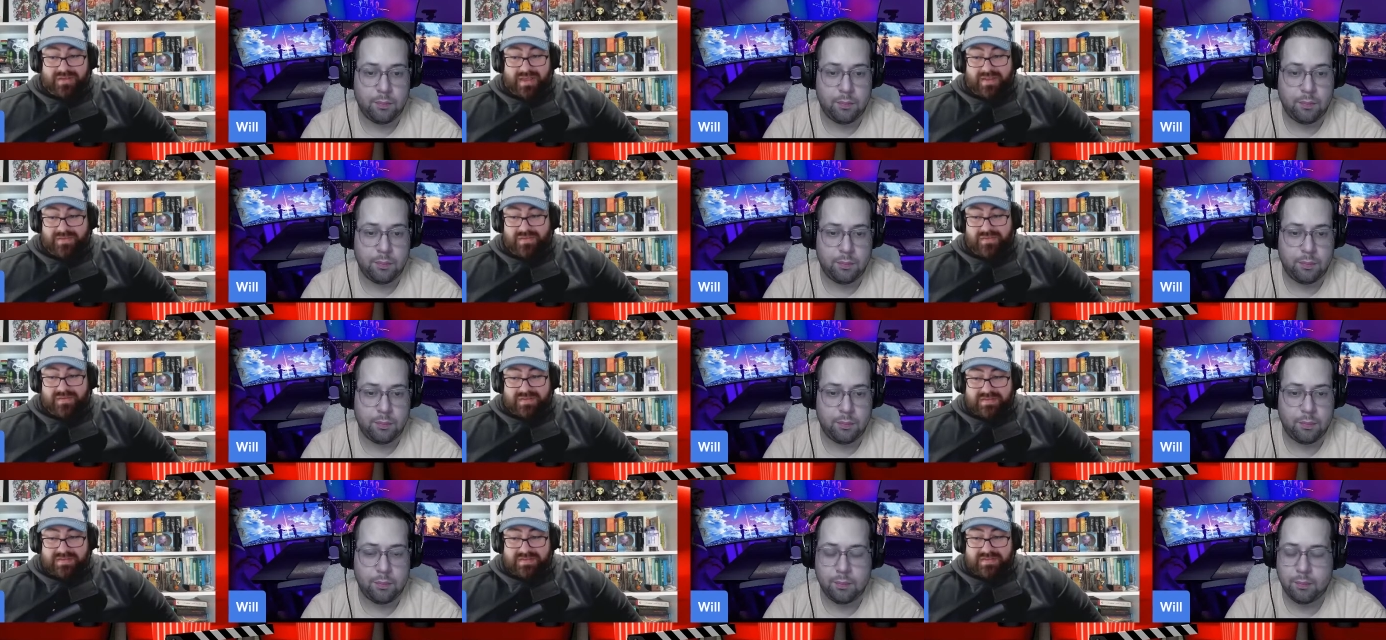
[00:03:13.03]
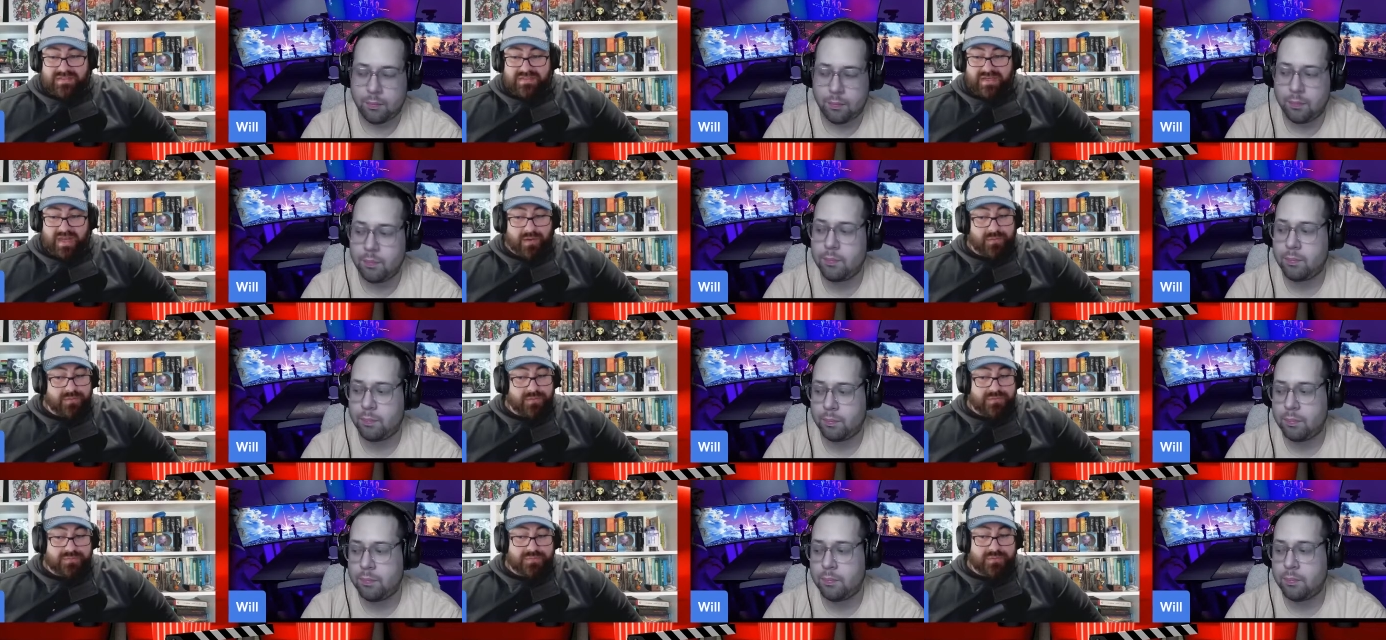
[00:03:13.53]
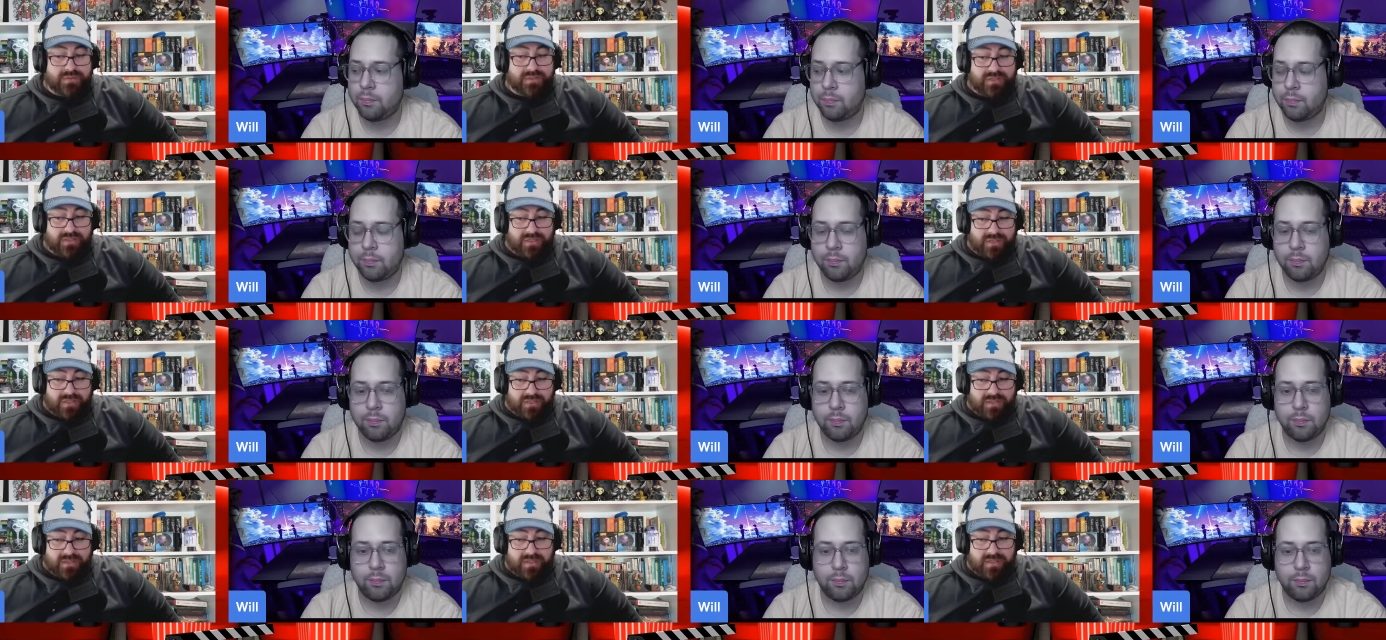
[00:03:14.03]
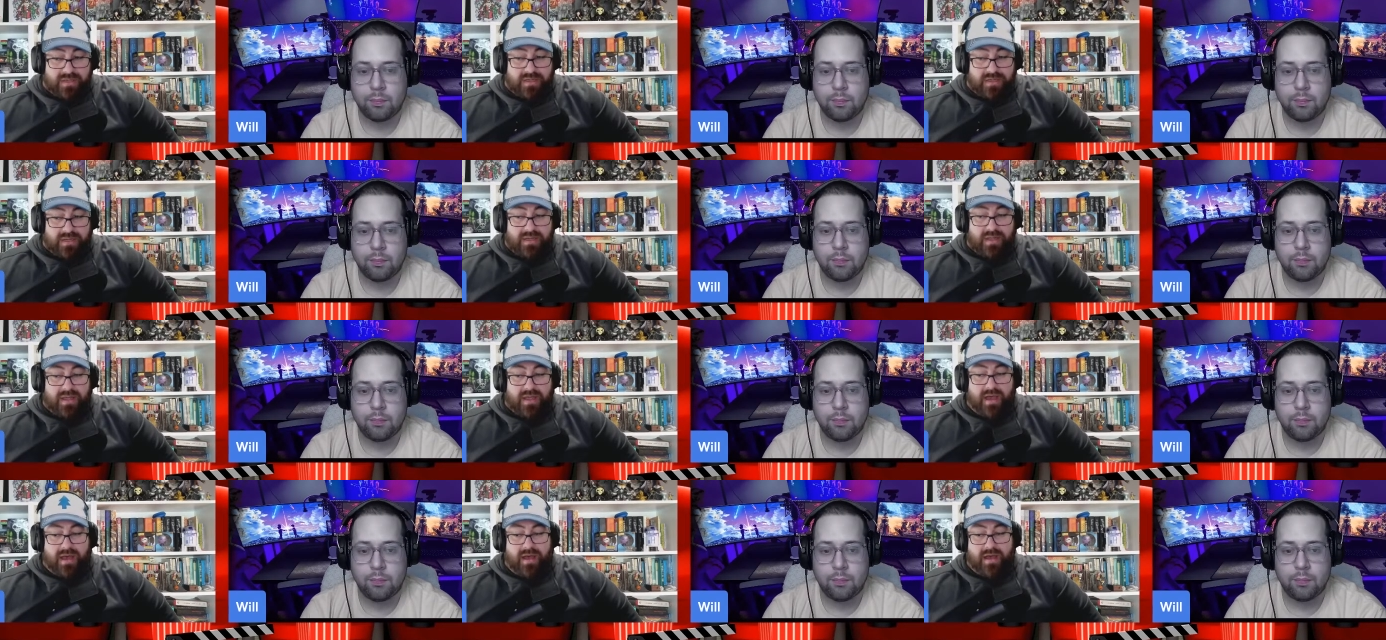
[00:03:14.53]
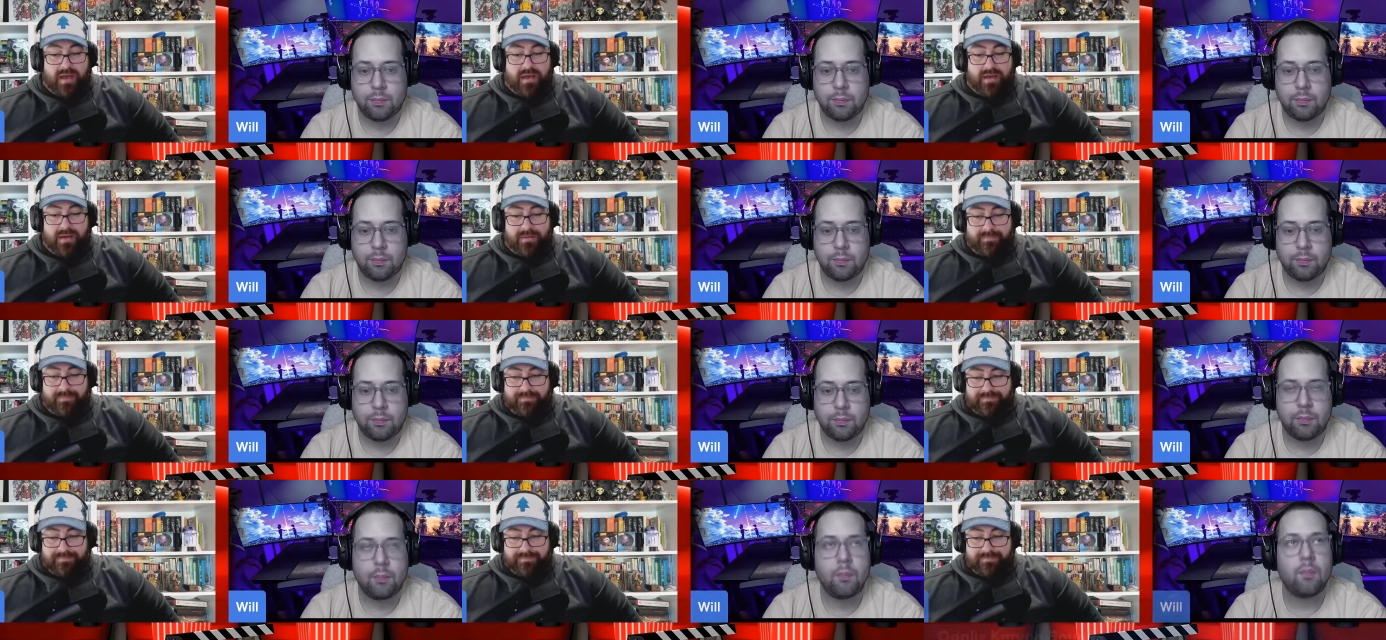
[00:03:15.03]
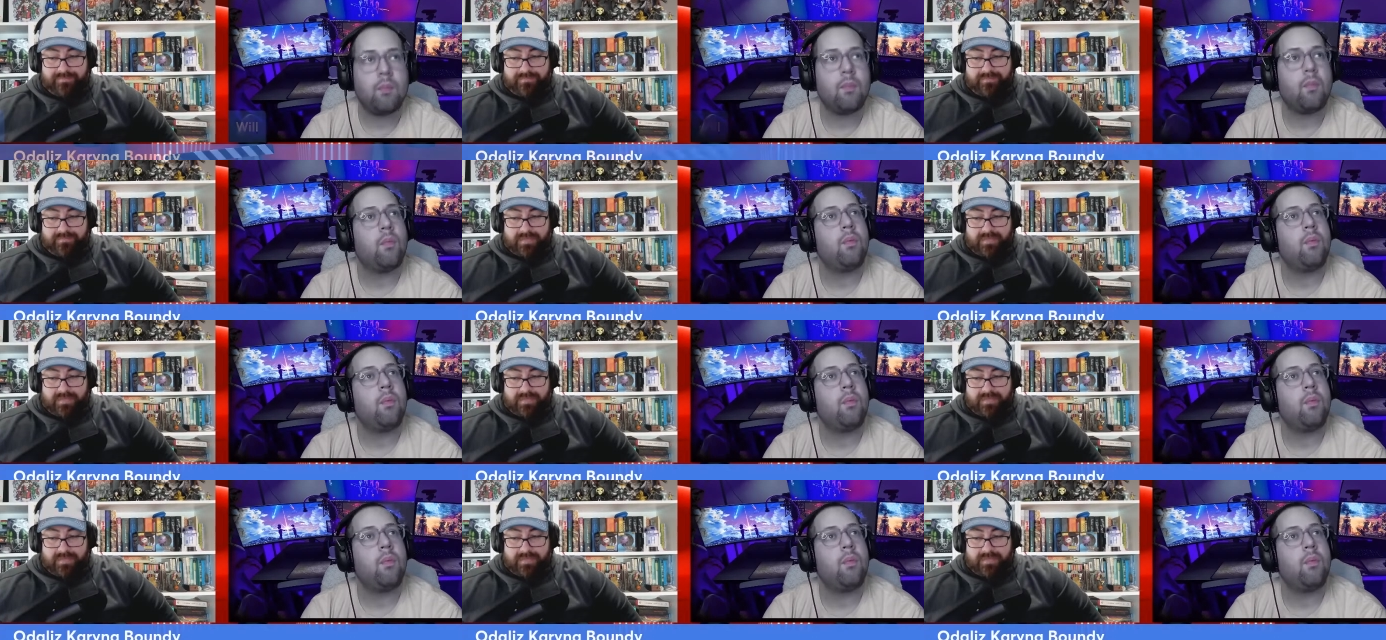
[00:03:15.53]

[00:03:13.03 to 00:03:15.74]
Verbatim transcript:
Speaker 1: I thought the C G I was really good. Um,